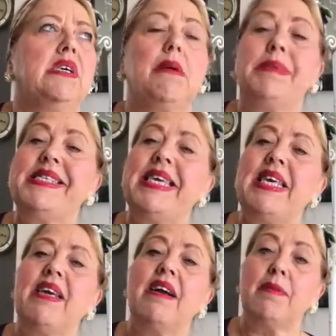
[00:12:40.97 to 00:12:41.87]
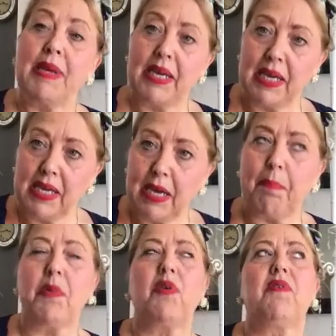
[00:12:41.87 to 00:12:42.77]
Cup of tea. I'm going to make a
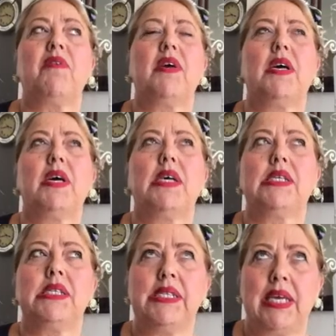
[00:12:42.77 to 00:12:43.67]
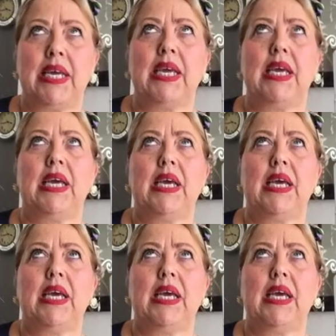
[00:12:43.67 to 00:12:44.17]
cup of tea.